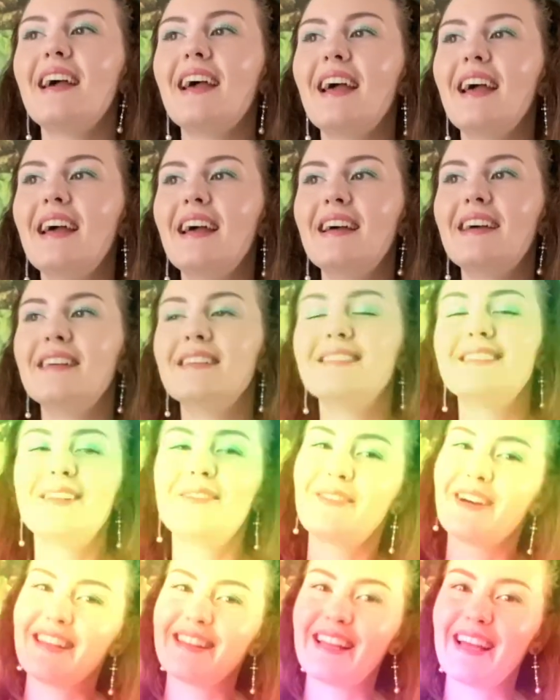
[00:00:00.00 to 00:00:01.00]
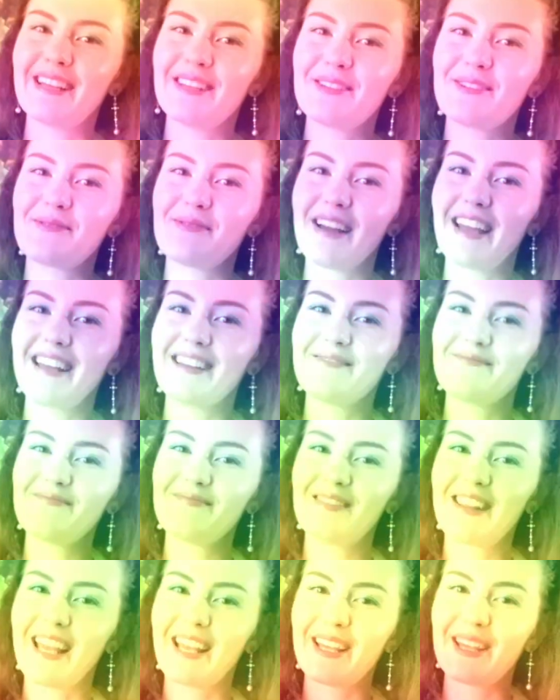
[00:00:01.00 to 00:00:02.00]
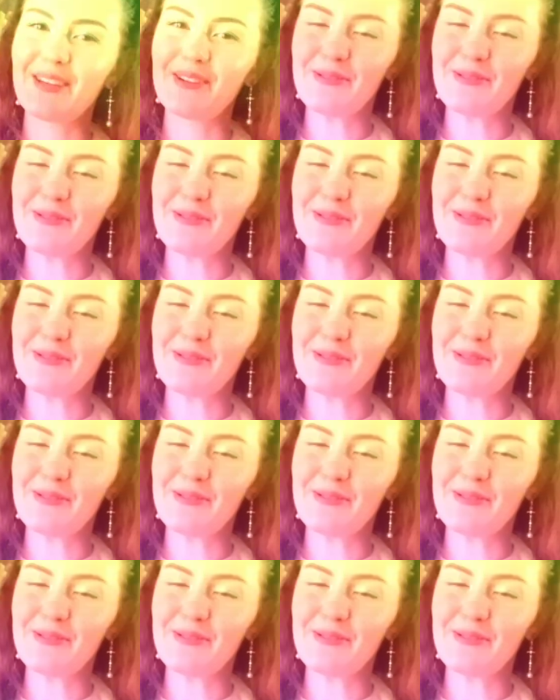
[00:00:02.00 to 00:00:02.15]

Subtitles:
and divine light your way. Thank